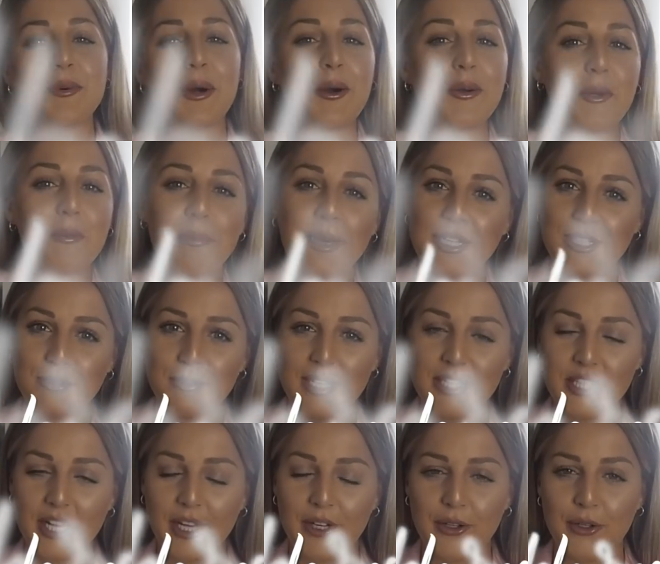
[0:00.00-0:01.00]
welcome back to
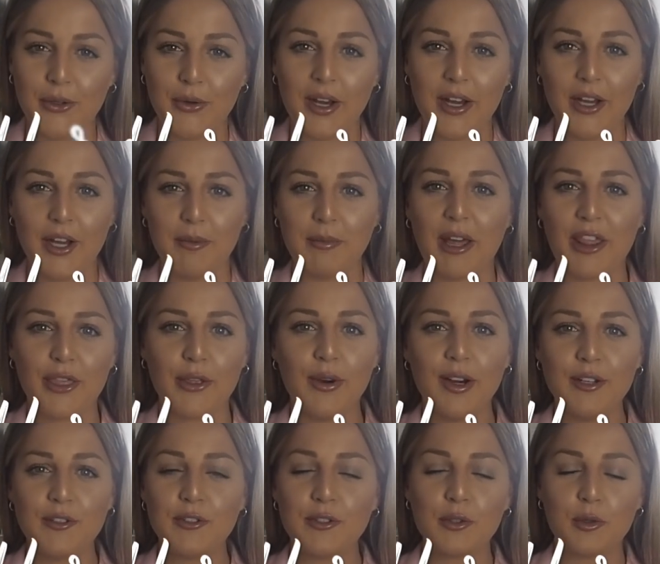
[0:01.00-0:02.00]
my channel. Um, I
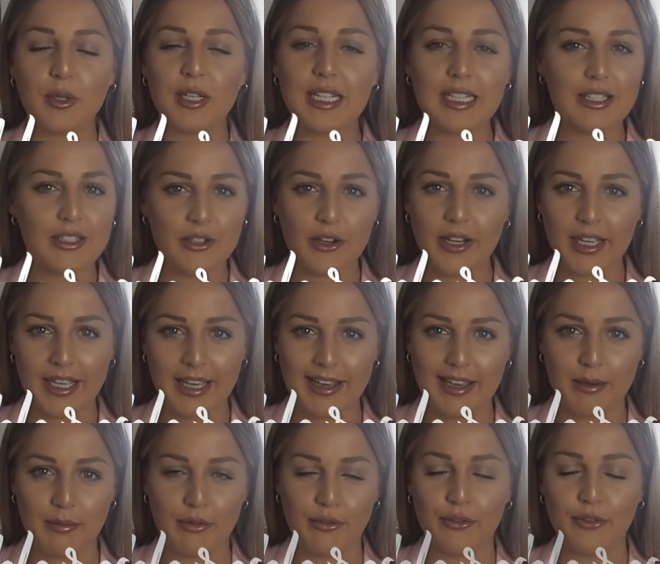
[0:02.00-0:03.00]
thought I'd just quickly start it
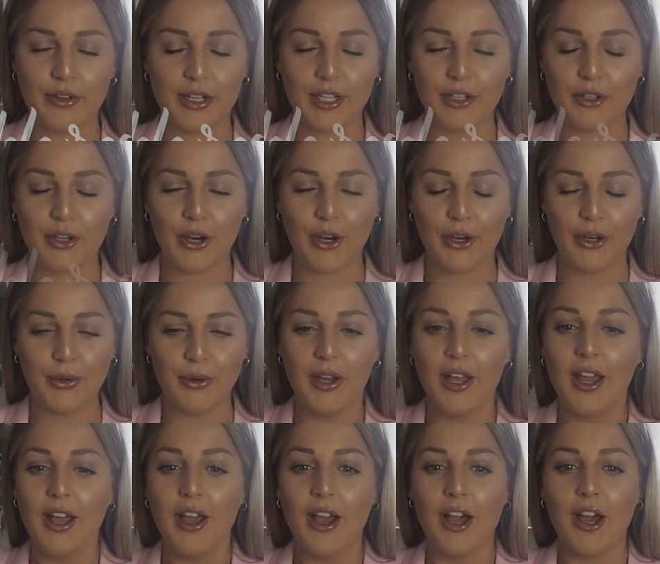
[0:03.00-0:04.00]
here before I go.
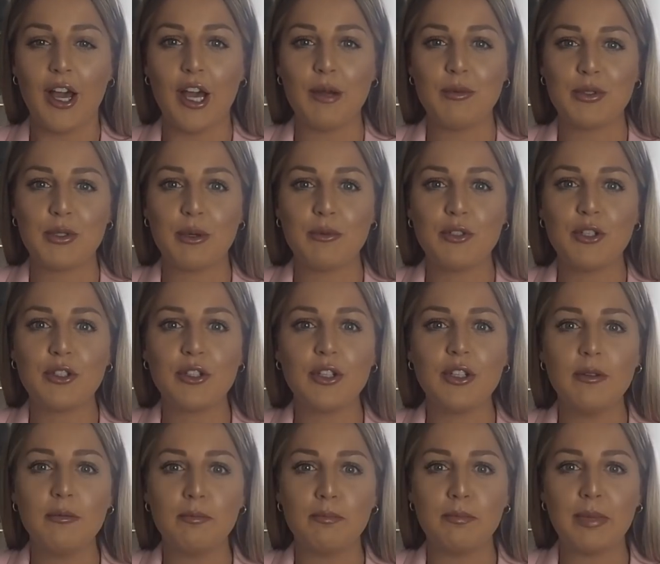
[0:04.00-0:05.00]
Um, so I'm just
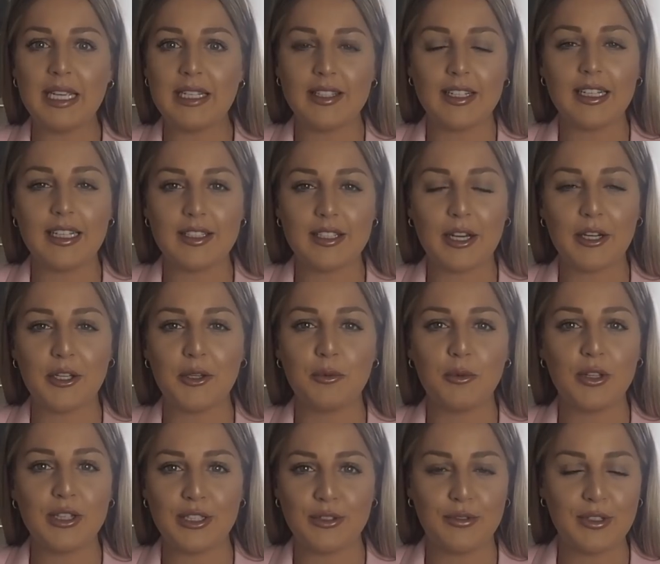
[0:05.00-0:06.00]
going to basically tell
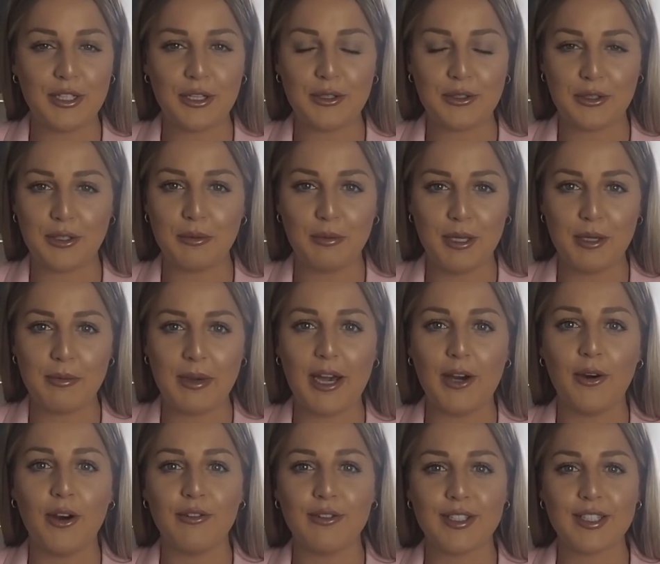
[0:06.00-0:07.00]
you what this video is going to be
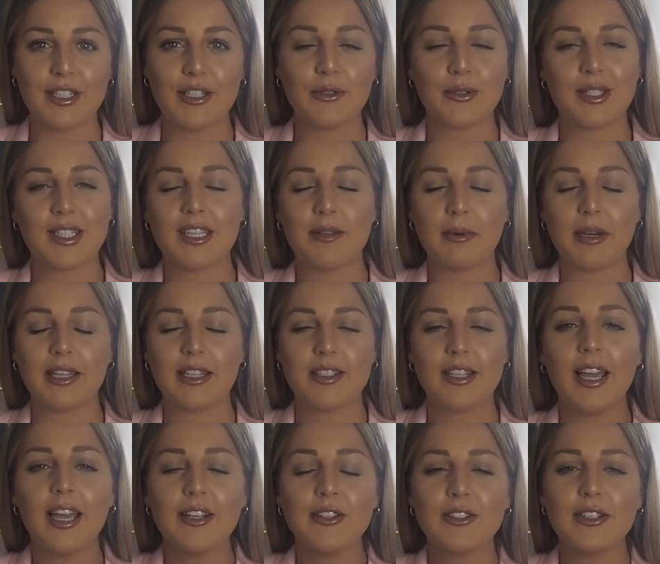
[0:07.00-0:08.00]
about. Obviously you'll see by the
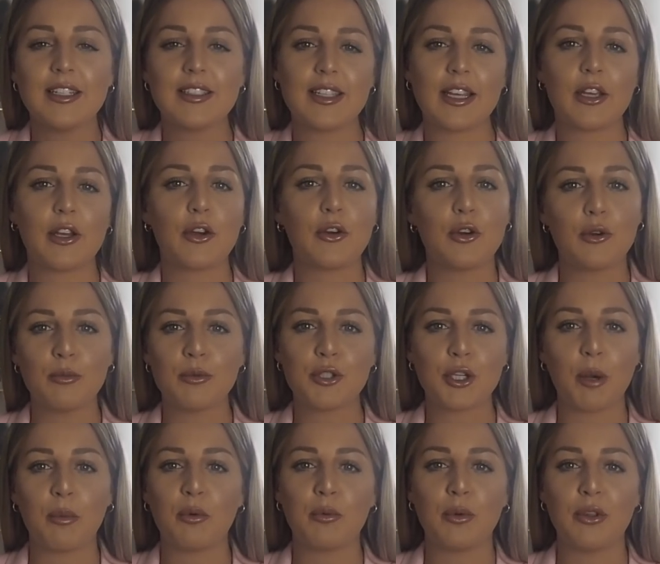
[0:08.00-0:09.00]
title it's like a come
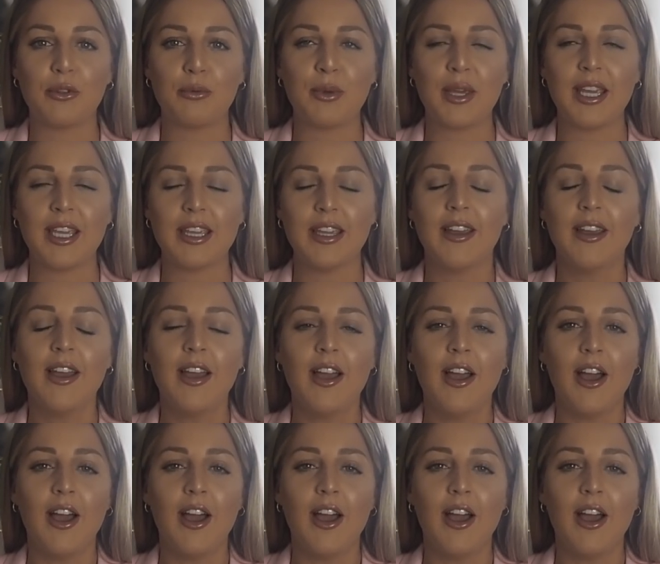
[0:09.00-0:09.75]
shopping with me.